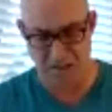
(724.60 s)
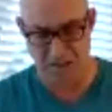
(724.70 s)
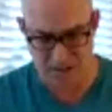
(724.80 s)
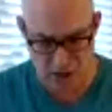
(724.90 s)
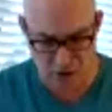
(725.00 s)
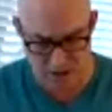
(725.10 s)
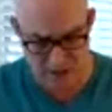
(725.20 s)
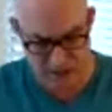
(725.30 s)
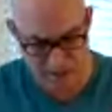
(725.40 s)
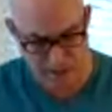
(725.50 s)
those daily
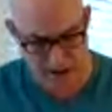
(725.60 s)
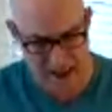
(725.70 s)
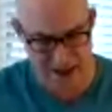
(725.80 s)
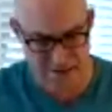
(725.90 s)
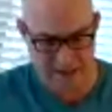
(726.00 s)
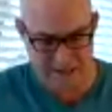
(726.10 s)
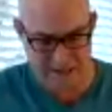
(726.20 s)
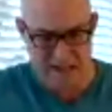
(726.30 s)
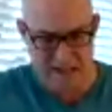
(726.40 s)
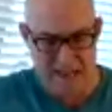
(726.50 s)
decisions that you've been
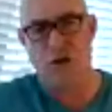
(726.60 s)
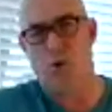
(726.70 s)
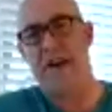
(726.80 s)
having.